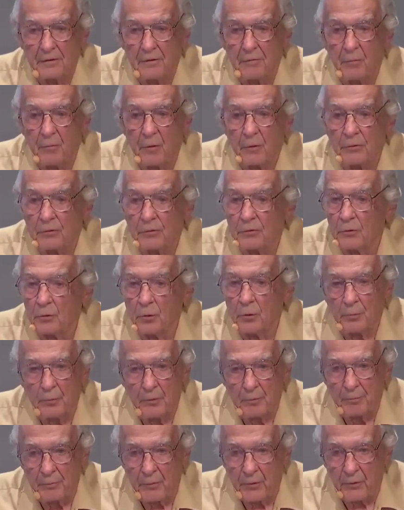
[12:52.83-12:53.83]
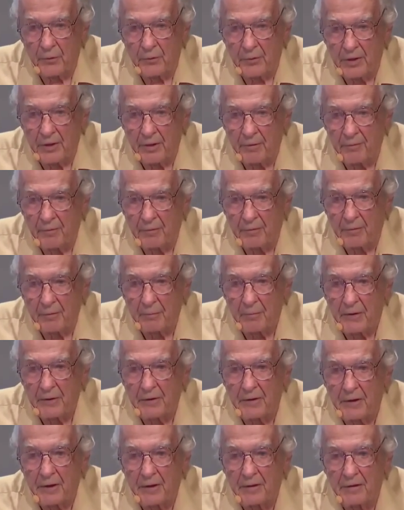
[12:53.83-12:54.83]
That's the most stupid program
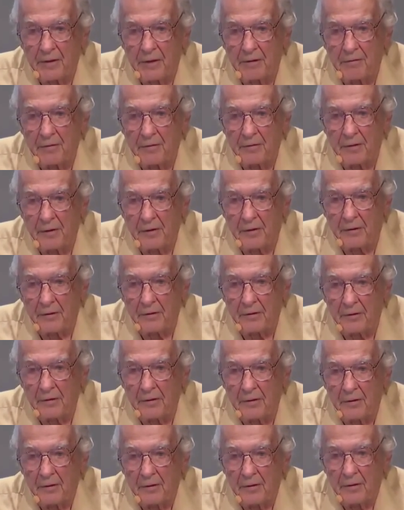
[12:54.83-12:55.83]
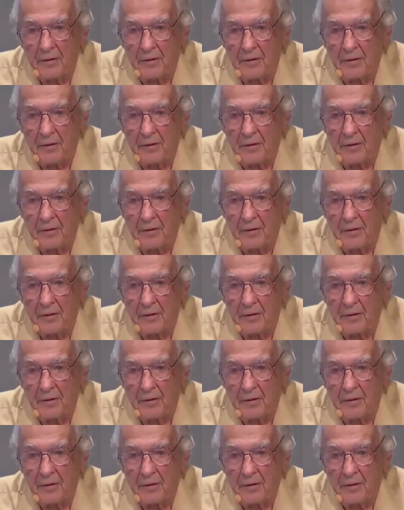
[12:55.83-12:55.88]
America ever done.